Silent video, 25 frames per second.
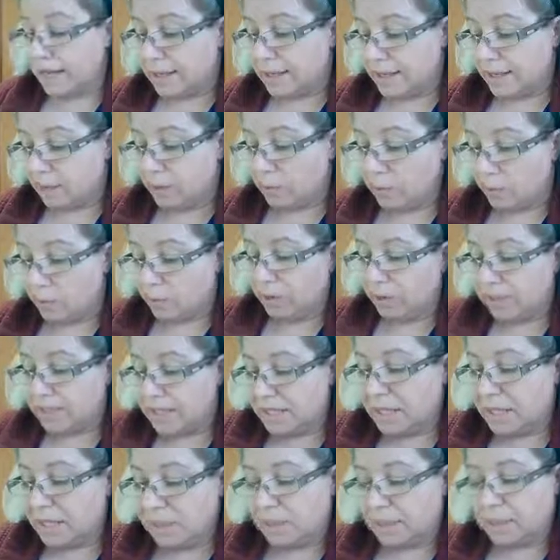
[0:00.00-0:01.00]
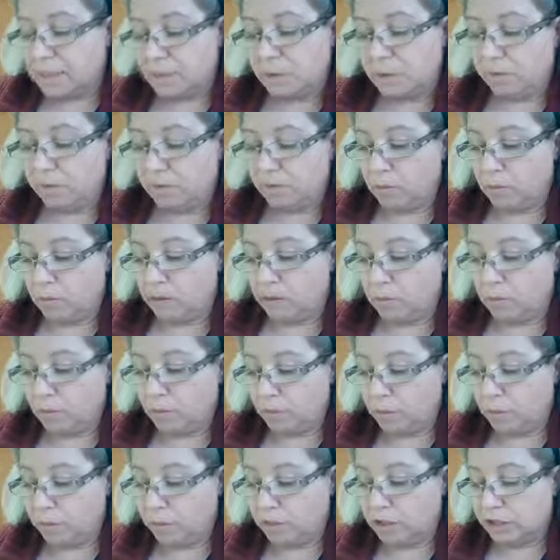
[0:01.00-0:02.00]
Now, we've seen this before
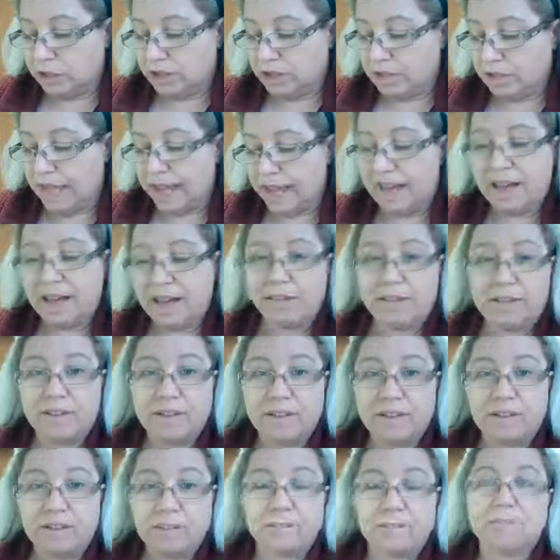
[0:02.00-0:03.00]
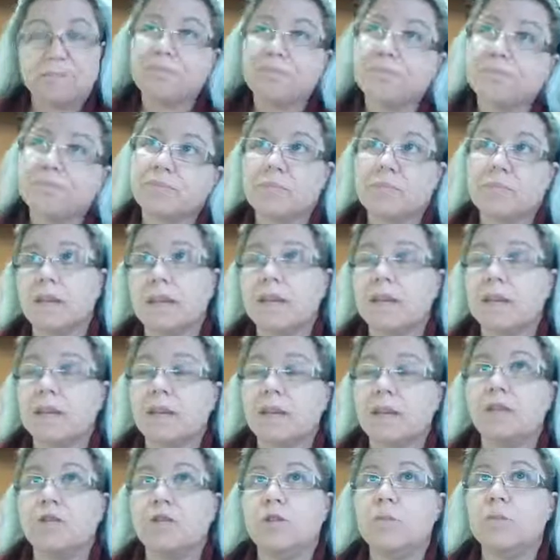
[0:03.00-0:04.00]
when we just have
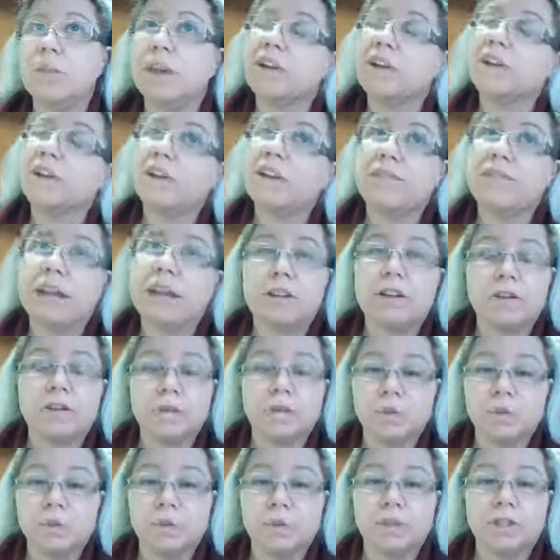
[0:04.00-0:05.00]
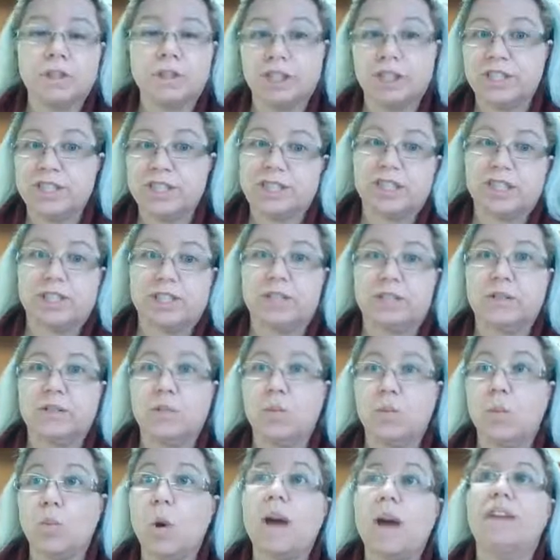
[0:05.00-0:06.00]
numeric values or just
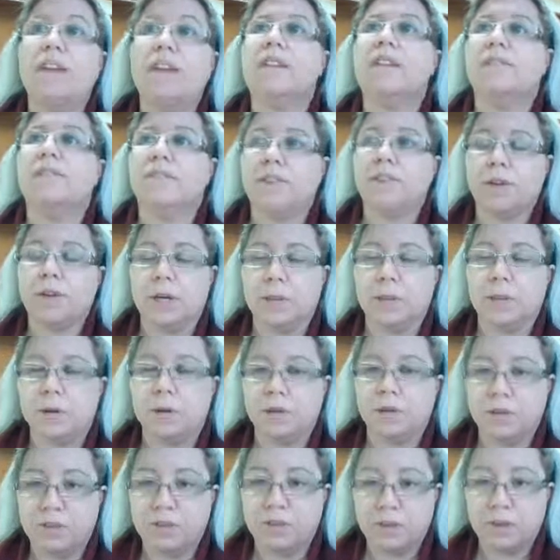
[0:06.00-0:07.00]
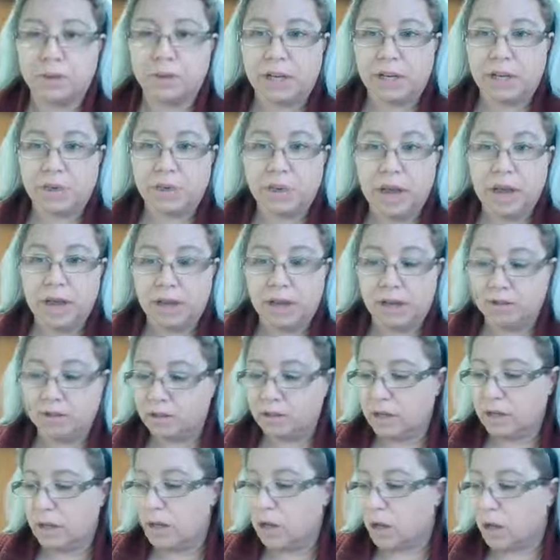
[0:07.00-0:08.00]
one variable floating
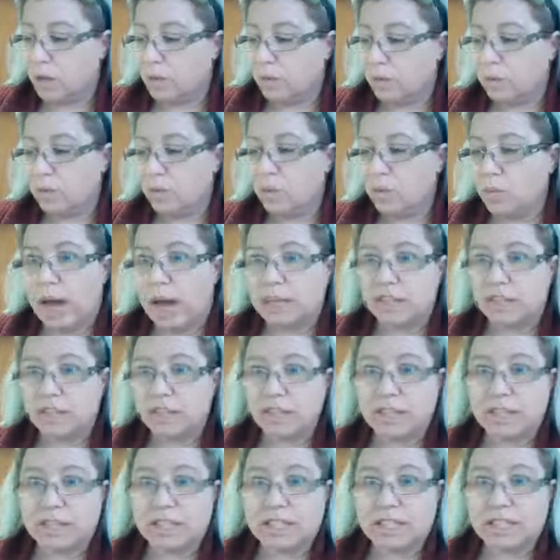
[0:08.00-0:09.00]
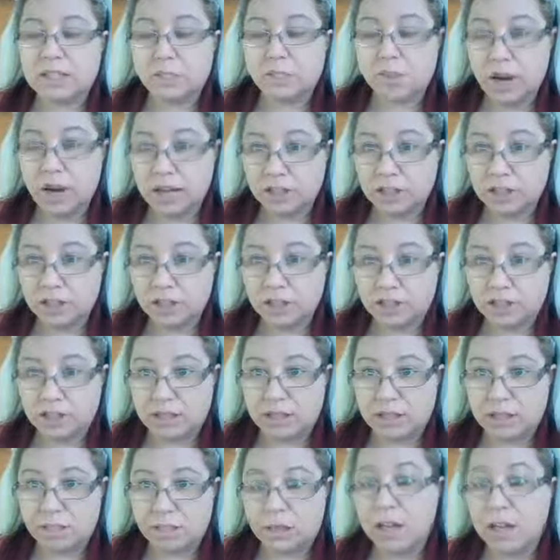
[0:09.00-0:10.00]
around. With rational
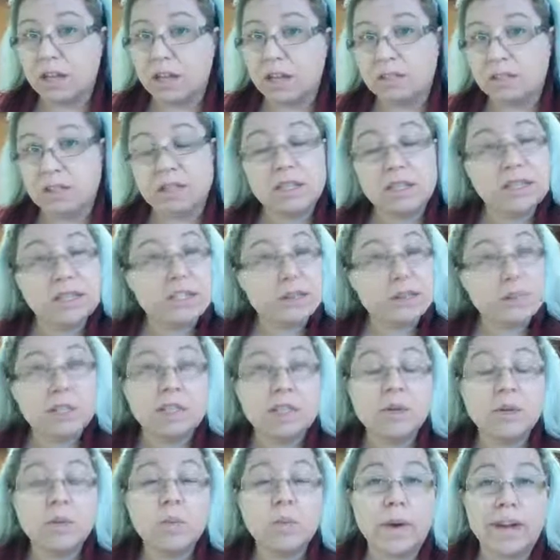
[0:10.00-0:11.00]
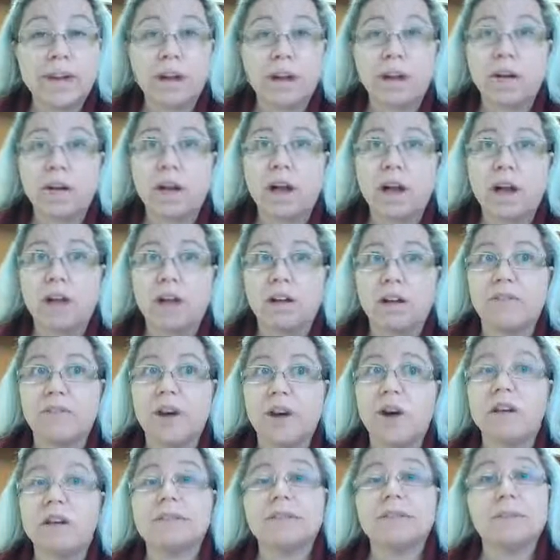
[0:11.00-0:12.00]
expressions, we also need to be aware of
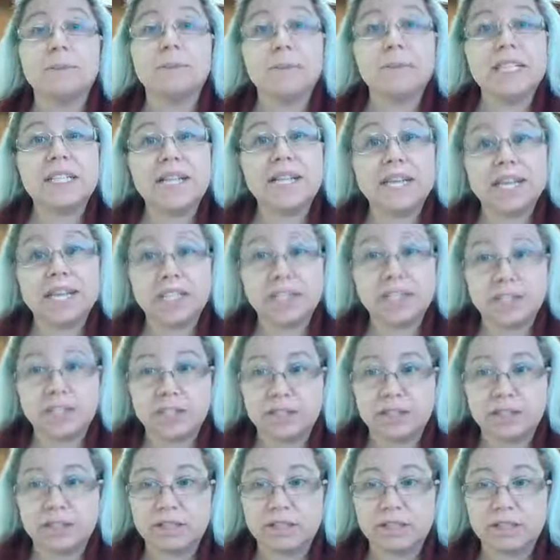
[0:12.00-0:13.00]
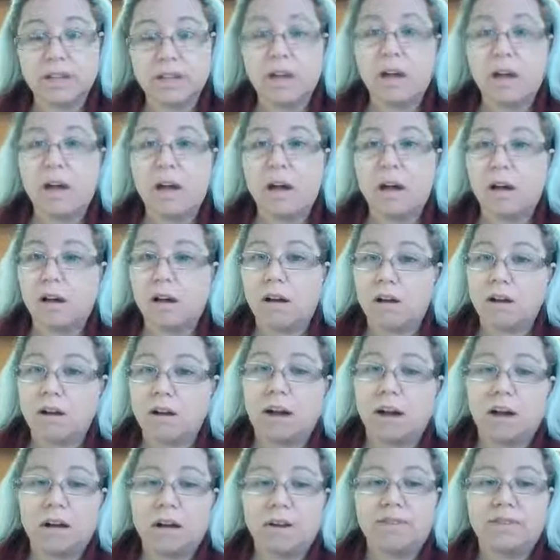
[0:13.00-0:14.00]
our limitations on
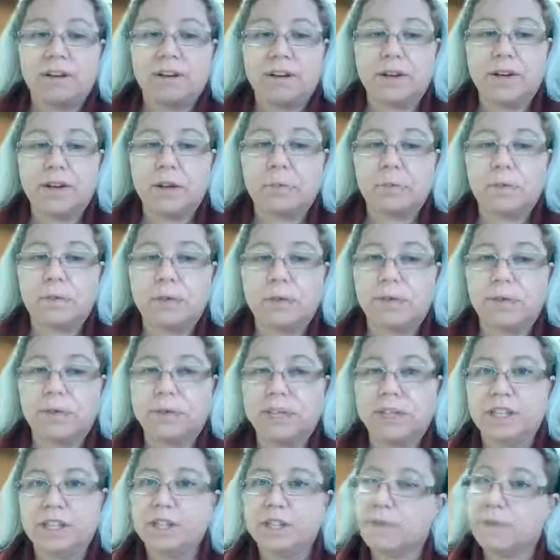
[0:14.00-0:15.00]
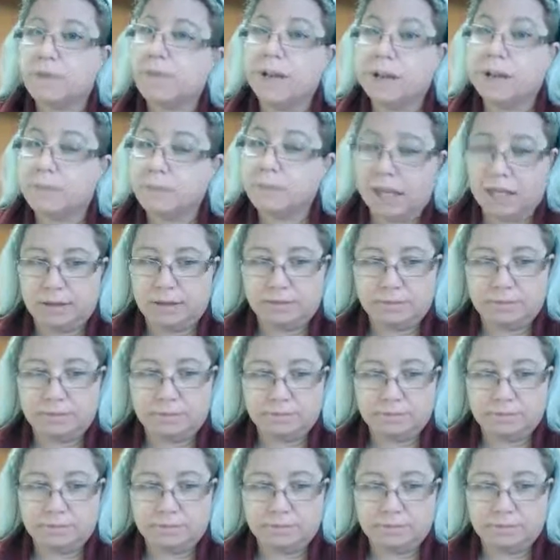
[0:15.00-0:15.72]
our variable. Here's what I mean.